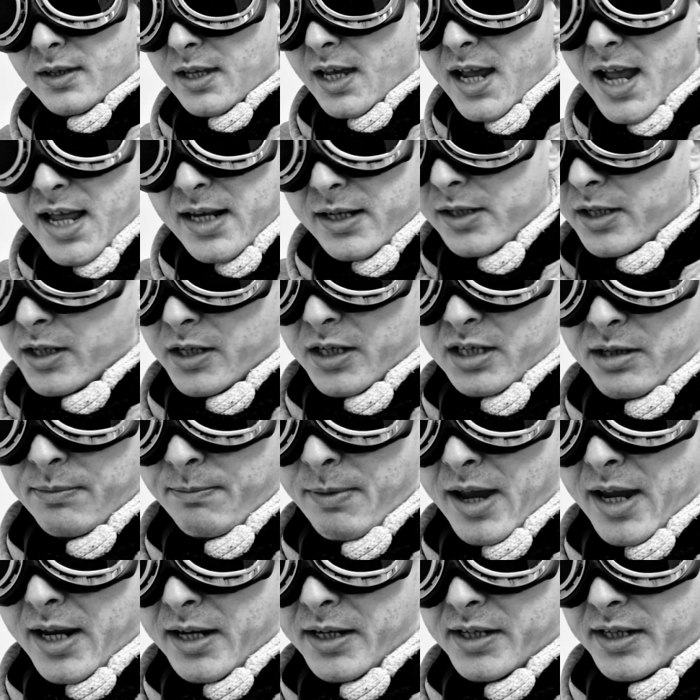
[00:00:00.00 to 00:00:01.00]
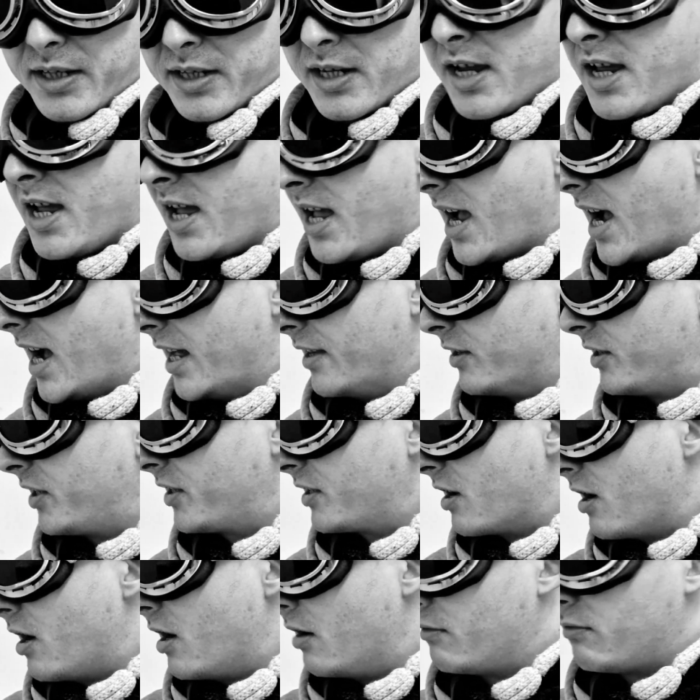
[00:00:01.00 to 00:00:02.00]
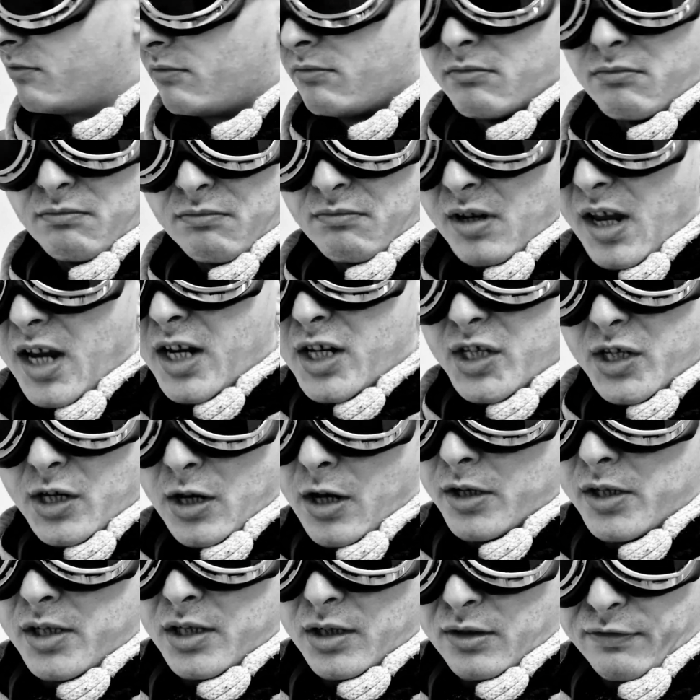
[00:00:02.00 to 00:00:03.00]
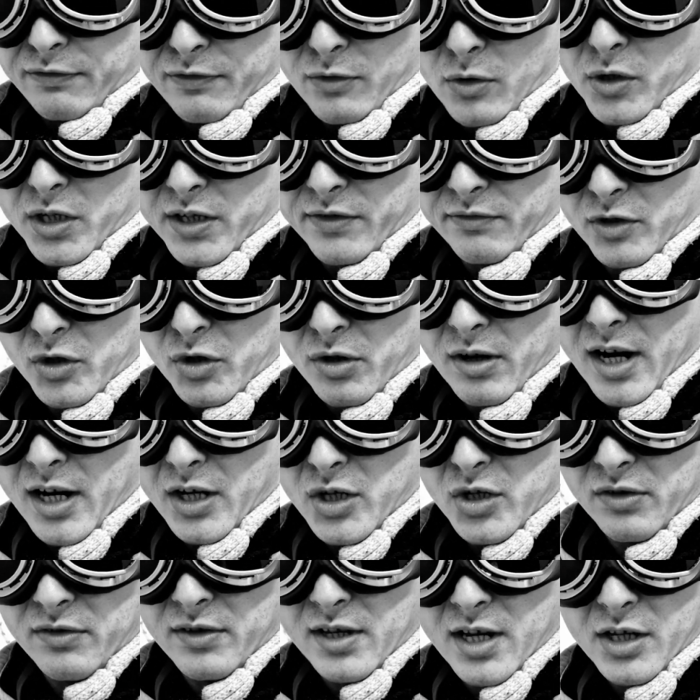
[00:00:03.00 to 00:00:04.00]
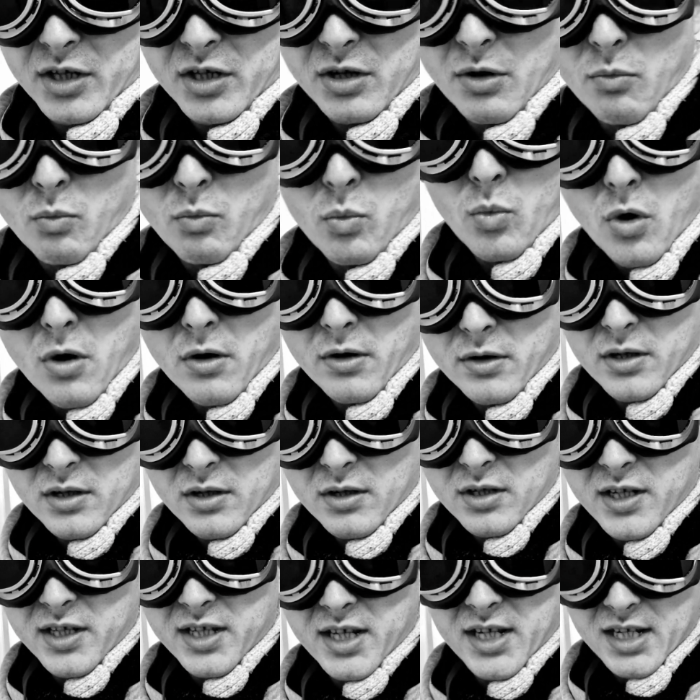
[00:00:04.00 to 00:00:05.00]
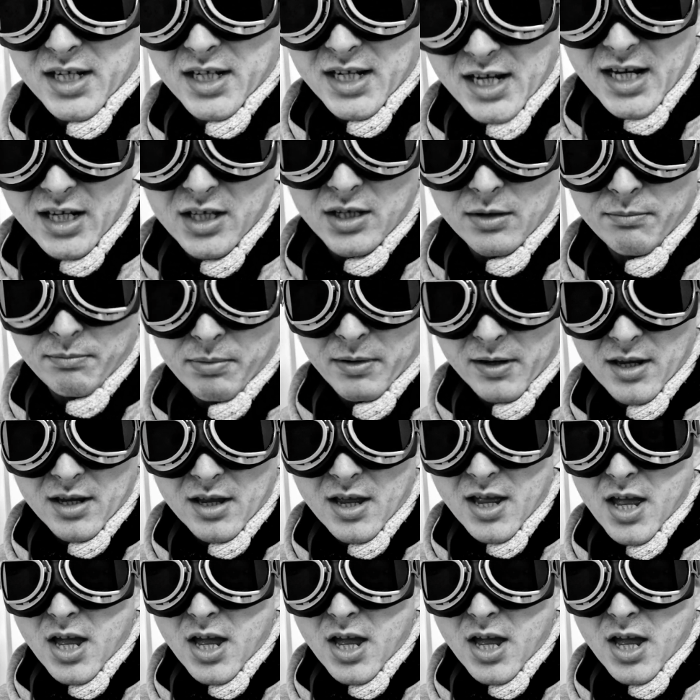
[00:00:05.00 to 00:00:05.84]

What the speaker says: enter space and start exerting a force of attraction there. So what does it need to be?